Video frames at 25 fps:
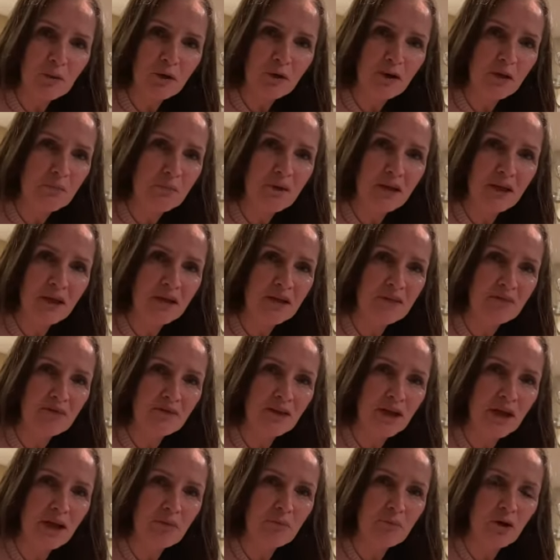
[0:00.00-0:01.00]
What I mean
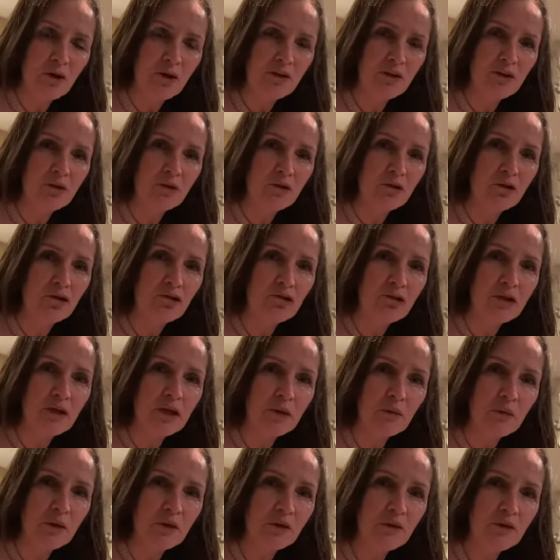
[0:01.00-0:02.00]
is I didn't
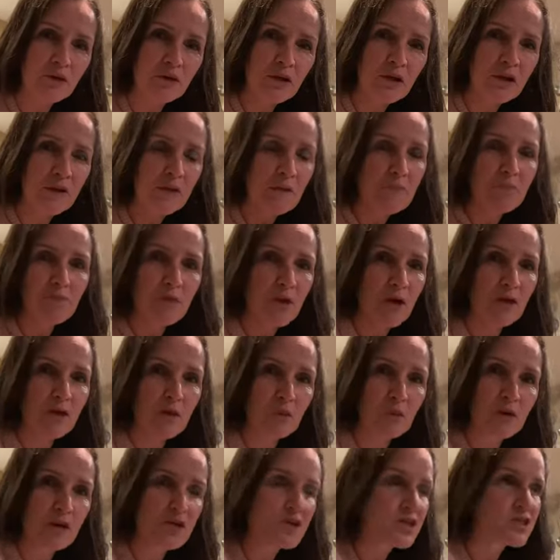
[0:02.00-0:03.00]
agree with, I
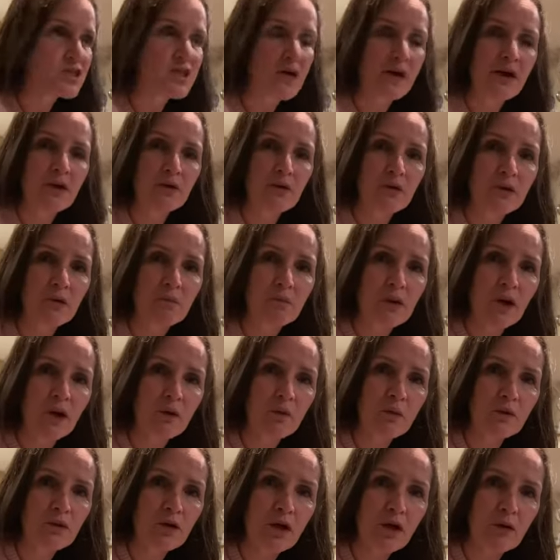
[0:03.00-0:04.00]
don't want to just go out on a
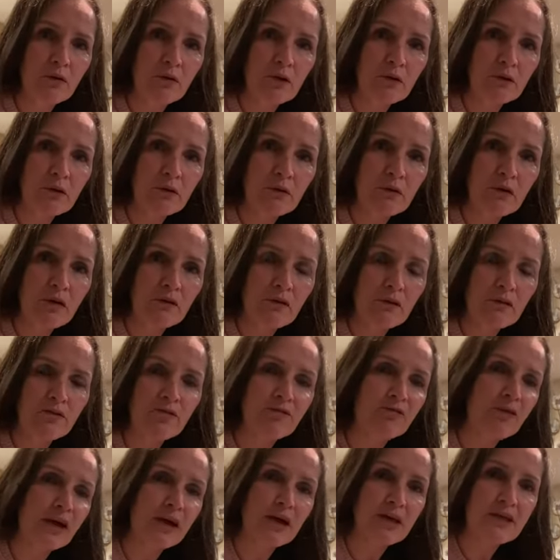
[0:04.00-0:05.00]
boat with a whole lot of
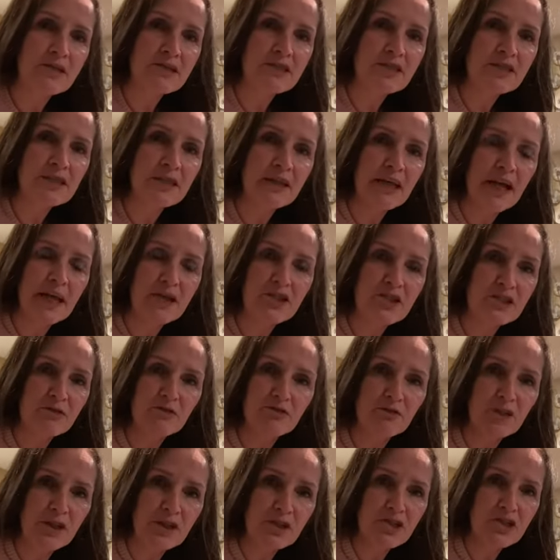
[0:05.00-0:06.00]
fellas
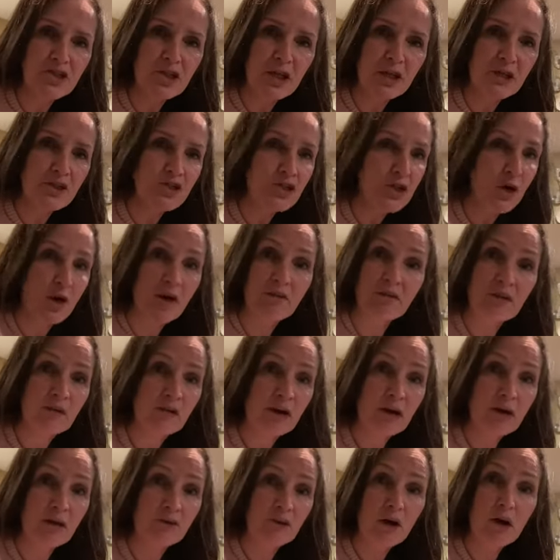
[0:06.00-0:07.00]
catching fish and
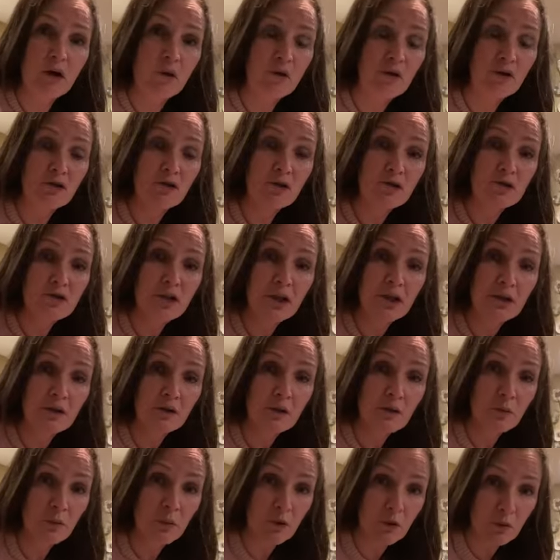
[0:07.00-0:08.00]
showing the whole of New
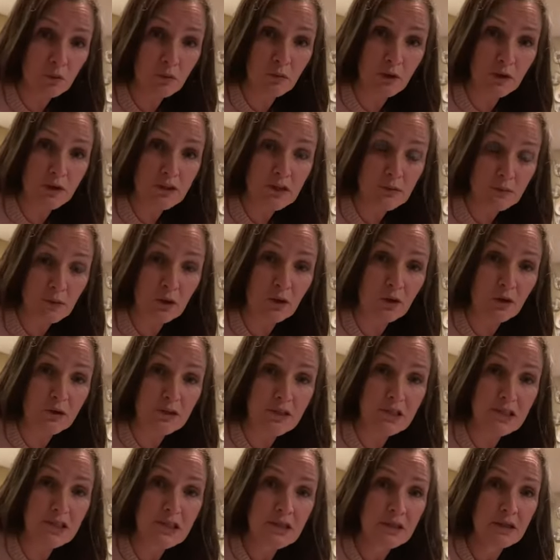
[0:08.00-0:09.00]
Zealand and the world my
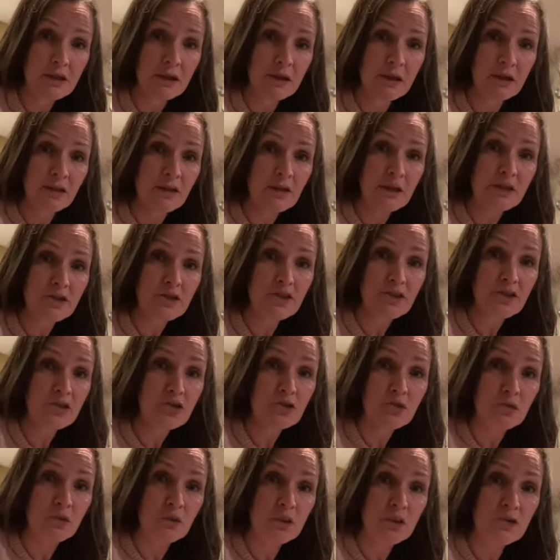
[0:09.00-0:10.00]
spots. That's
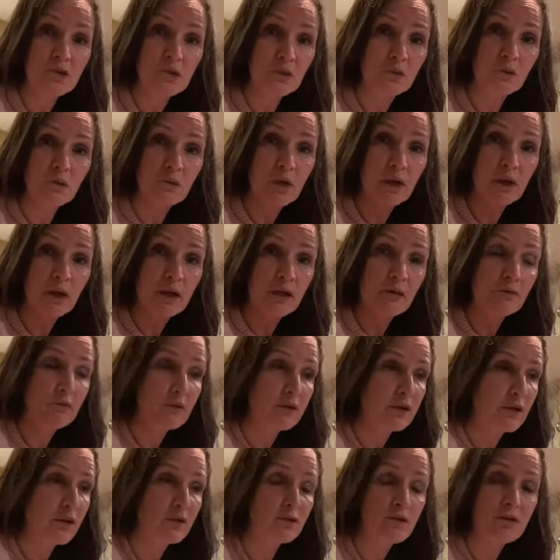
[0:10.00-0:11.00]
detrimental, to
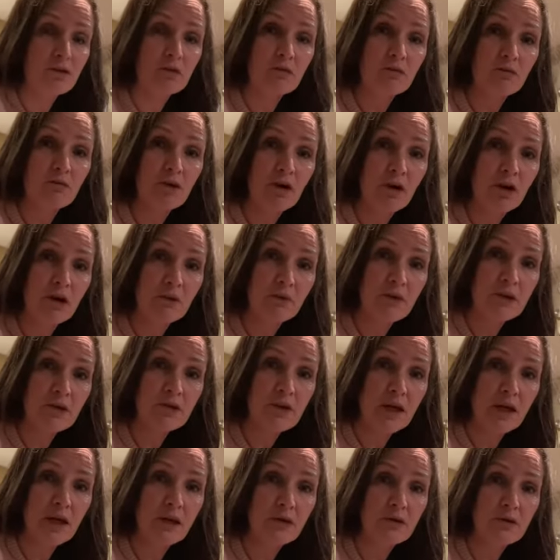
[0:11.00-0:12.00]
the
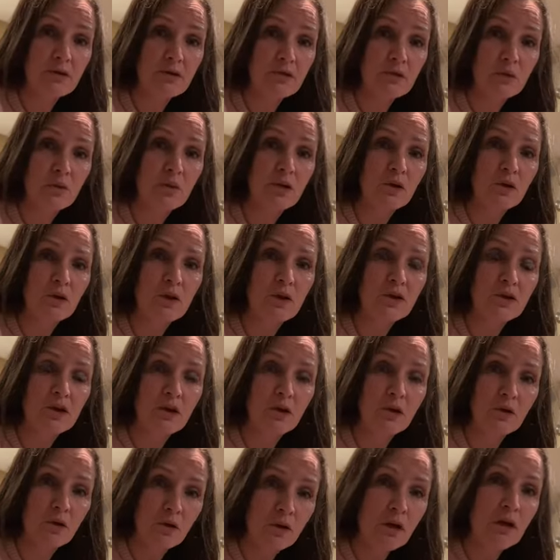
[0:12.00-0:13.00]
environment and to what I
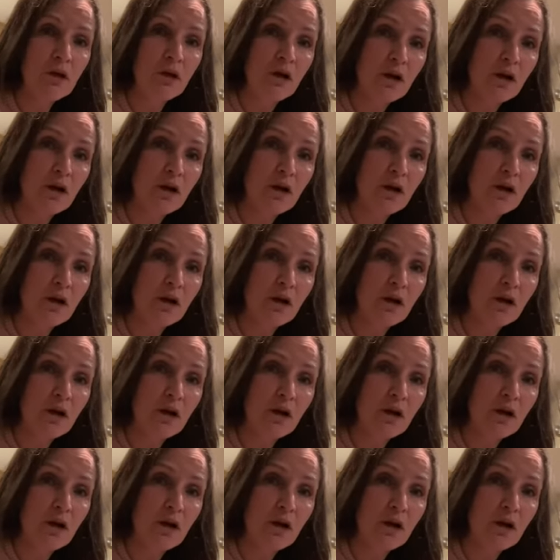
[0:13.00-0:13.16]
do.